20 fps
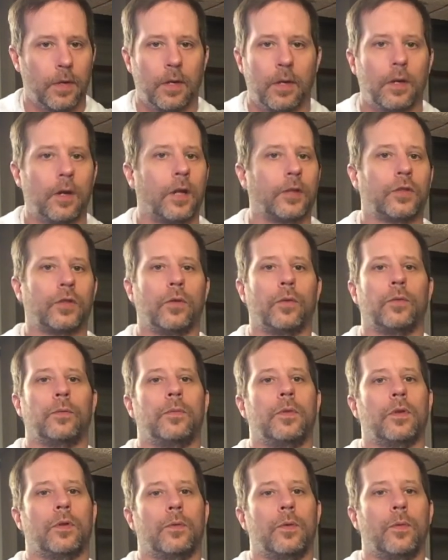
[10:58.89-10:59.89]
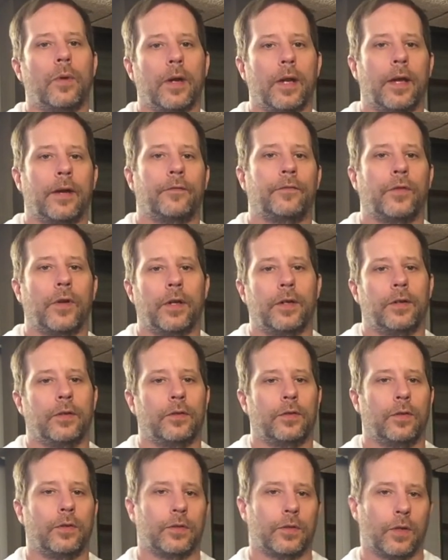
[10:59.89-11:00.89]
And also, we want to have fun here
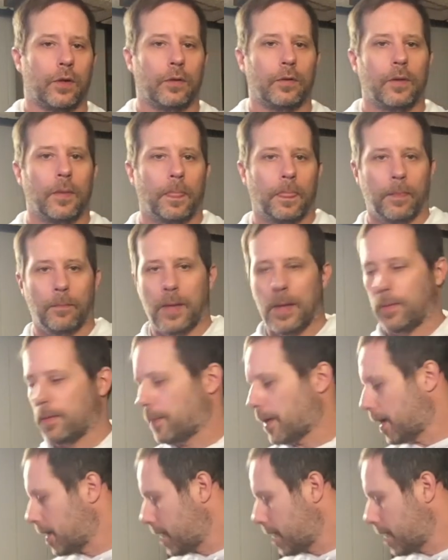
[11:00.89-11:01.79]
too, so maybe by